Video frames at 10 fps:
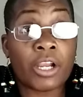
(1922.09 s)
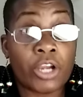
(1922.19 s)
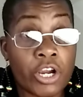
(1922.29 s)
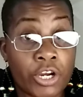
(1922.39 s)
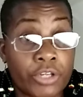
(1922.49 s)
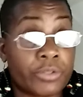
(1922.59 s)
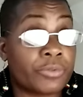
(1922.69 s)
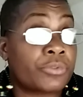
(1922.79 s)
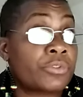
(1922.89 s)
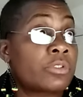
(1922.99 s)
is
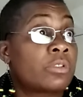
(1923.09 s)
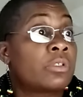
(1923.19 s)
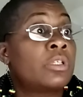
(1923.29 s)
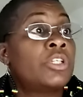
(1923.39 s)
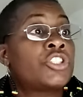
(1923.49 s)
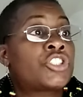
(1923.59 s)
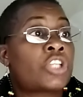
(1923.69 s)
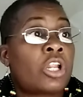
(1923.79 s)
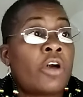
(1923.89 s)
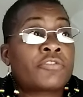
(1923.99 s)
fuel, which is
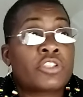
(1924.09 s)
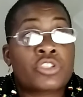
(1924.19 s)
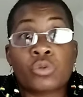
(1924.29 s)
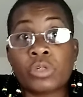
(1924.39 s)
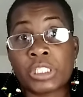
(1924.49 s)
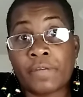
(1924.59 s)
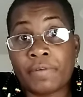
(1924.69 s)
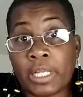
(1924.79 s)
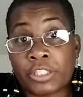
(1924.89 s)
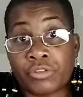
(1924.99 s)
combustible material,
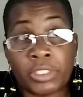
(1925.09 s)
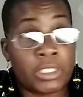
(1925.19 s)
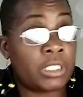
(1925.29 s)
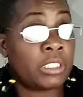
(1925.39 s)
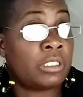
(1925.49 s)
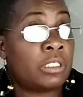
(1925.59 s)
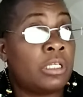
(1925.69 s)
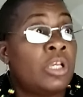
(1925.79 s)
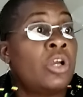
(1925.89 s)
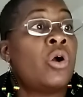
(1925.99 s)

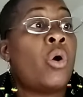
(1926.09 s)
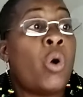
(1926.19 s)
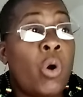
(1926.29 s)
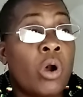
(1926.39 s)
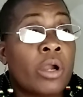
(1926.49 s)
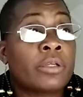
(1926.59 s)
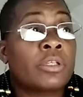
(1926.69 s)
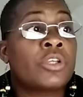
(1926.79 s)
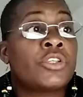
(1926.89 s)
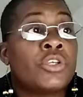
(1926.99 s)
heat, which raises
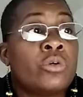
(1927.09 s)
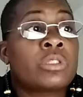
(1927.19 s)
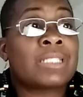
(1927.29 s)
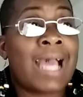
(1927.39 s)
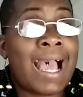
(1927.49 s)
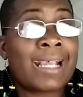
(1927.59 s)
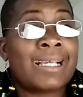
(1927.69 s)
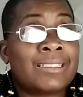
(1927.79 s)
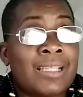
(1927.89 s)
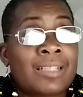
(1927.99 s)
the temperature of
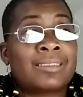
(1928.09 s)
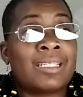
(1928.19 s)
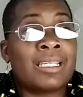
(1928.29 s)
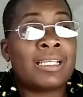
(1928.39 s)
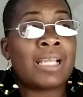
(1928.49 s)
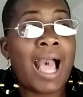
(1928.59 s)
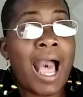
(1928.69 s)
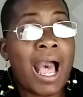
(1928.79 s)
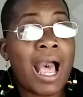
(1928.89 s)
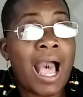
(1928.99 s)
material until
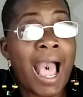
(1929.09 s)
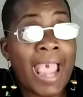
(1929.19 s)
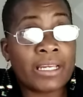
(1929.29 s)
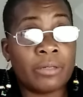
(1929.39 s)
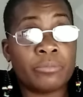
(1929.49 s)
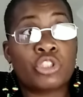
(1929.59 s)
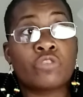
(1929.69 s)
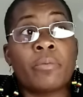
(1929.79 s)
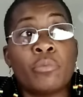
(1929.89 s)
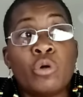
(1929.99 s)
ignition,
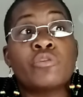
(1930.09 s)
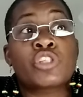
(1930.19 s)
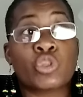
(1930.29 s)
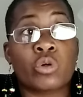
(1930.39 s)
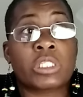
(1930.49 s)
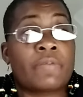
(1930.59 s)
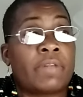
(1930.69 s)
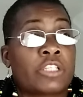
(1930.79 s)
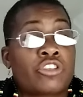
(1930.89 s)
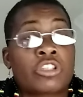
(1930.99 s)
oxygen
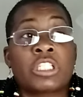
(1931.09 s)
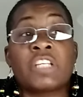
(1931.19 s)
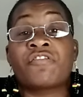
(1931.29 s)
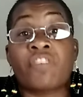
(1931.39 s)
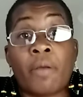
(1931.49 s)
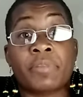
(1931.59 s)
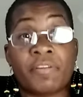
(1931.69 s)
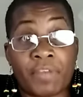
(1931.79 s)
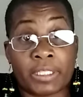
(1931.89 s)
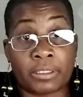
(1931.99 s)
to maintain
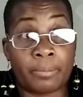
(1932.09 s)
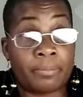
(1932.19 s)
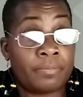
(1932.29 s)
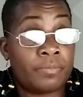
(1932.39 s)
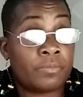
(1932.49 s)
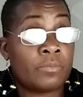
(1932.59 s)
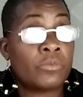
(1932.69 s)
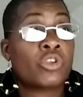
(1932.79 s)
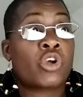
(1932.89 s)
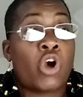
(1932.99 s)
combustion,
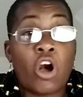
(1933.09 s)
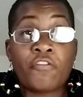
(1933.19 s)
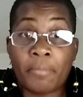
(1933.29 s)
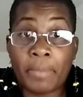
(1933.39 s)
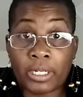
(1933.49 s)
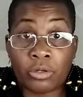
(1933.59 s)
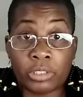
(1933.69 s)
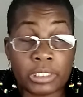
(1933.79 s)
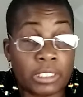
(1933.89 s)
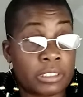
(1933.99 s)
and chemical
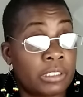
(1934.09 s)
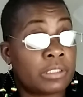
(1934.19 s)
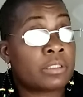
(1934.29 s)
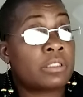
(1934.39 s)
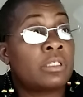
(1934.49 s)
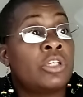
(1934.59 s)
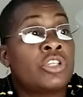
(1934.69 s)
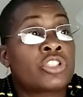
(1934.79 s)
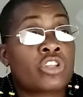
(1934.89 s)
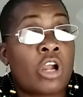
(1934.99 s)
reaction produces the
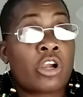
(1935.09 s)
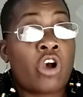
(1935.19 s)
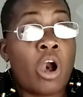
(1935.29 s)
fire.